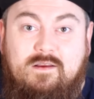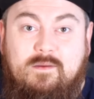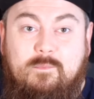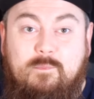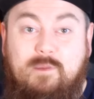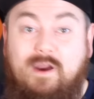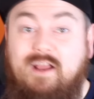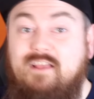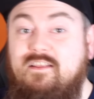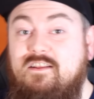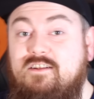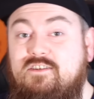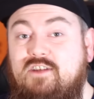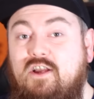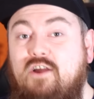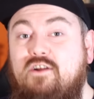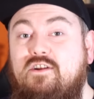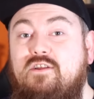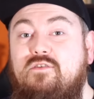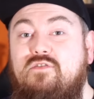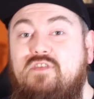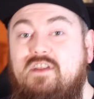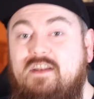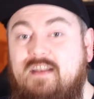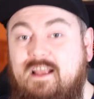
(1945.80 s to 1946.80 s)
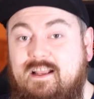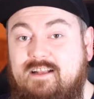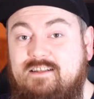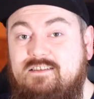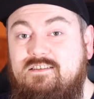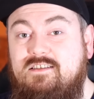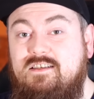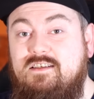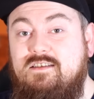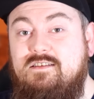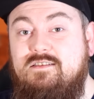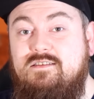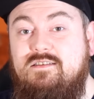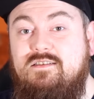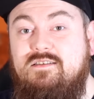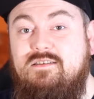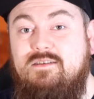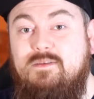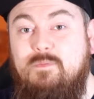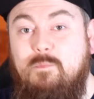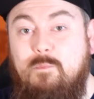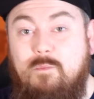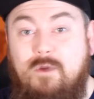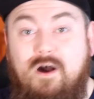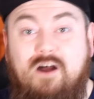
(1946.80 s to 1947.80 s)
By the turn of the 90s,
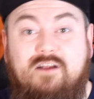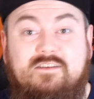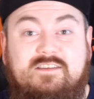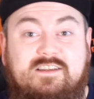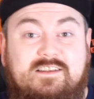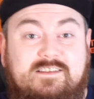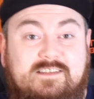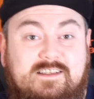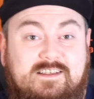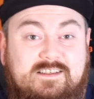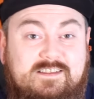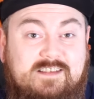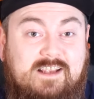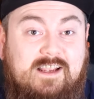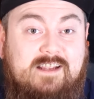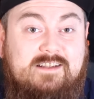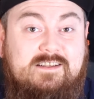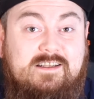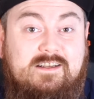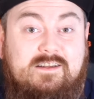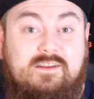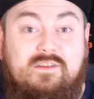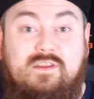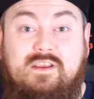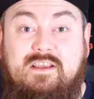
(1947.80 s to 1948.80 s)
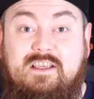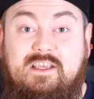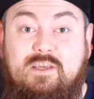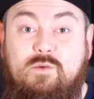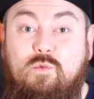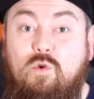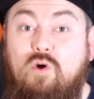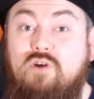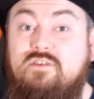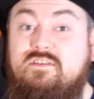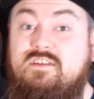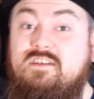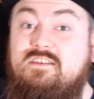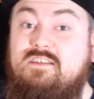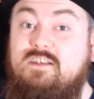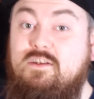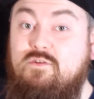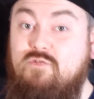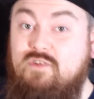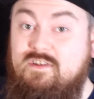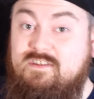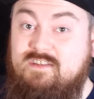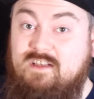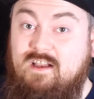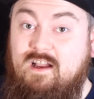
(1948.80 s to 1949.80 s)
Martin decided that he wanted to
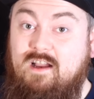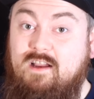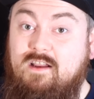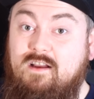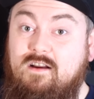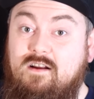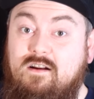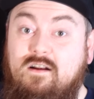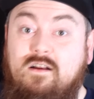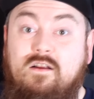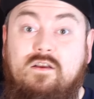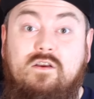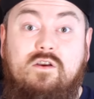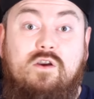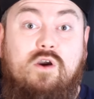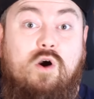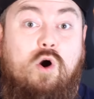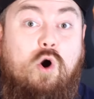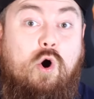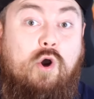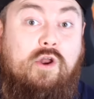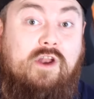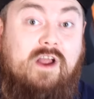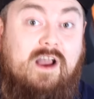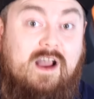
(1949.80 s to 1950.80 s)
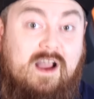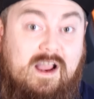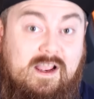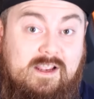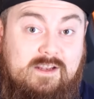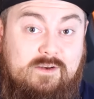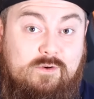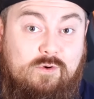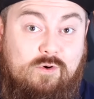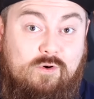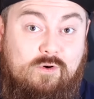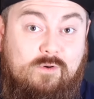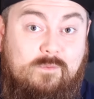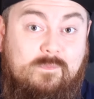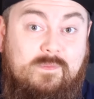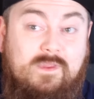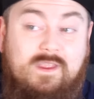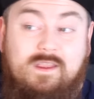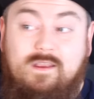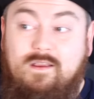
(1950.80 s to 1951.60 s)
retire on a high note,